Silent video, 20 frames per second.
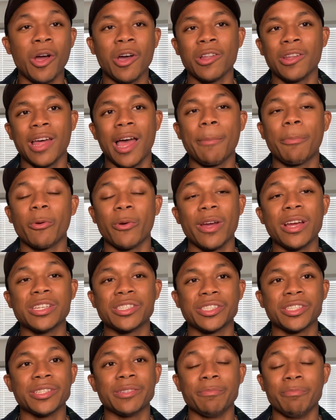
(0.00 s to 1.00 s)

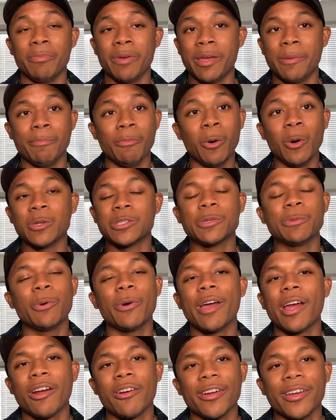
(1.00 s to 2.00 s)
collaboration in multiple
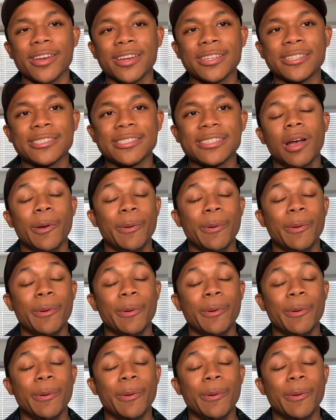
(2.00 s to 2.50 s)
areas.